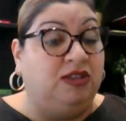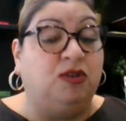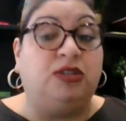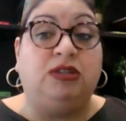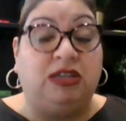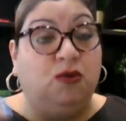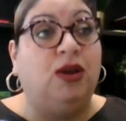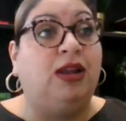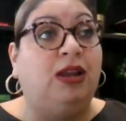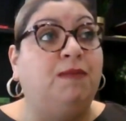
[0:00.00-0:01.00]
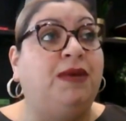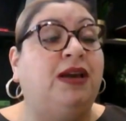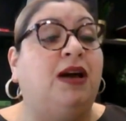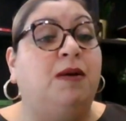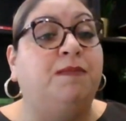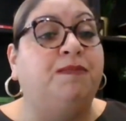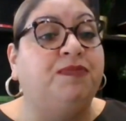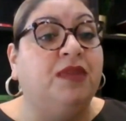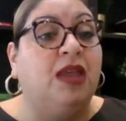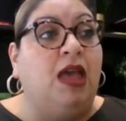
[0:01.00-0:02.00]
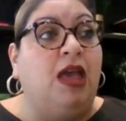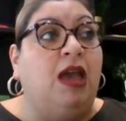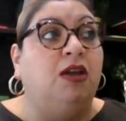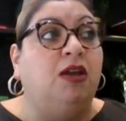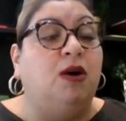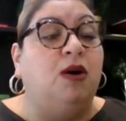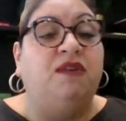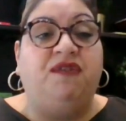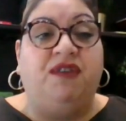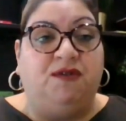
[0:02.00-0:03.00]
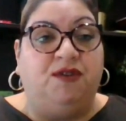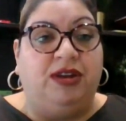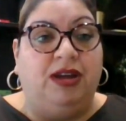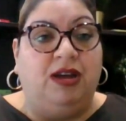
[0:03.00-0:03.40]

So it's quickly become, a favorite